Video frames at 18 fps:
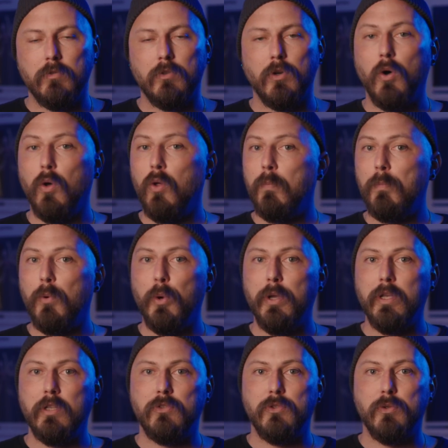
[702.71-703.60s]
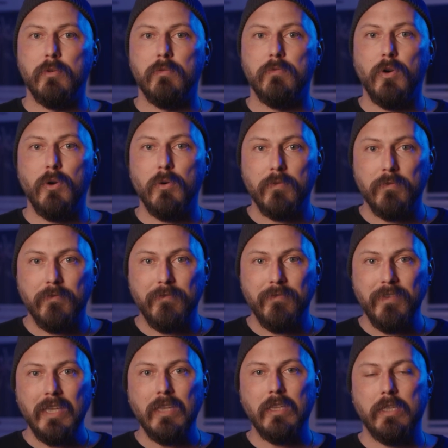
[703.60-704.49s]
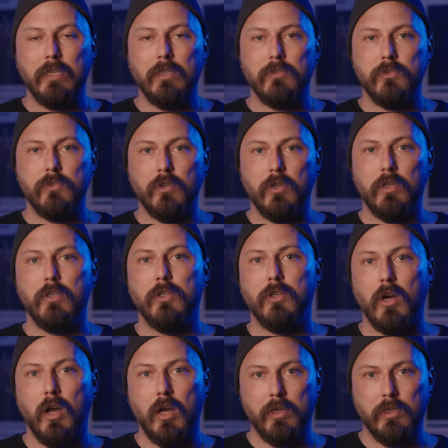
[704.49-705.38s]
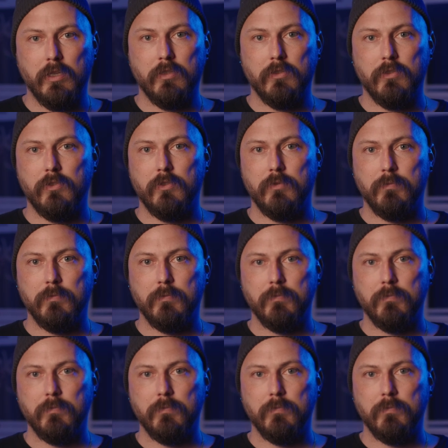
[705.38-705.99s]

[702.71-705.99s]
The whole point is to evoke feelings in your audience.